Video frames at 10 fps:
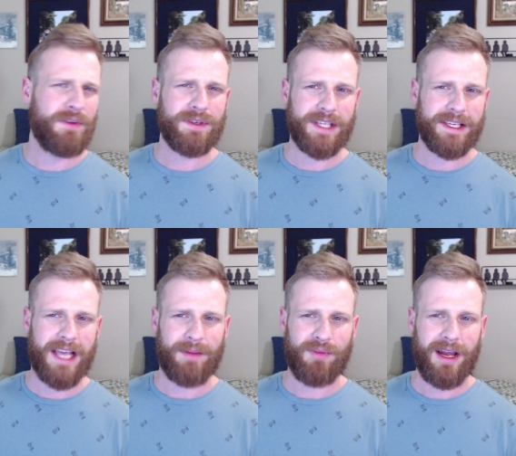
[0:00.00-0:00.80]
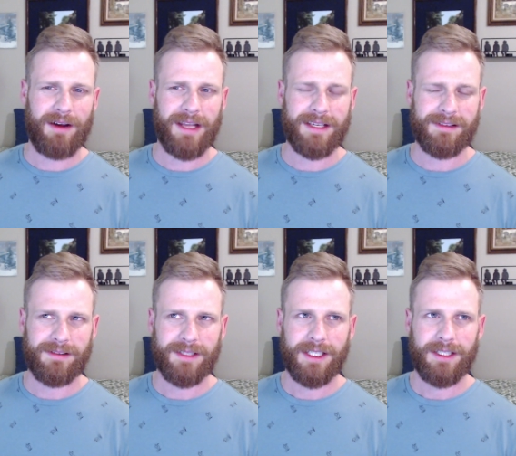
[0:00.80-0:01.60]
it feels like Zac Brown has,
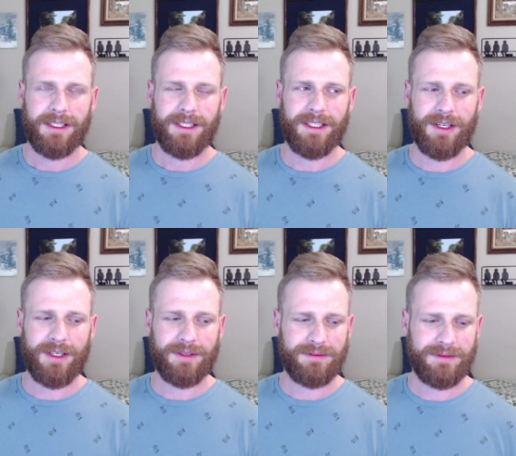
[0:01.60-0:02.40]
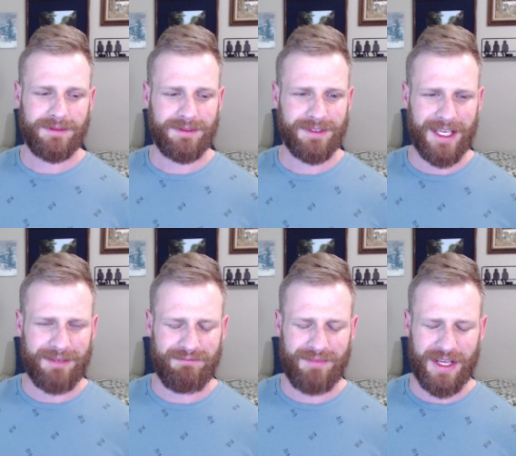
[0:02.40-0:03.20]
you know,
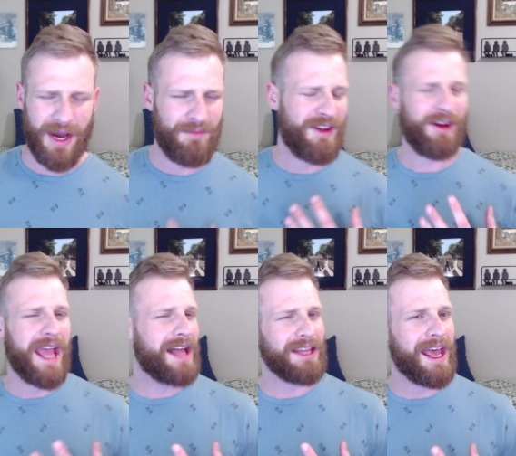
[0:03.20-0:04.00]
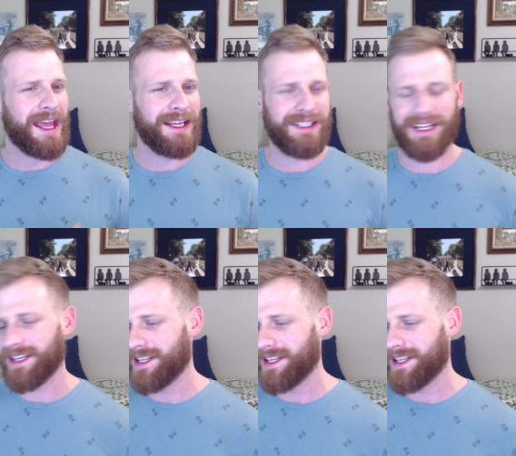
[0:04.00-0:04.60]
like become very LA and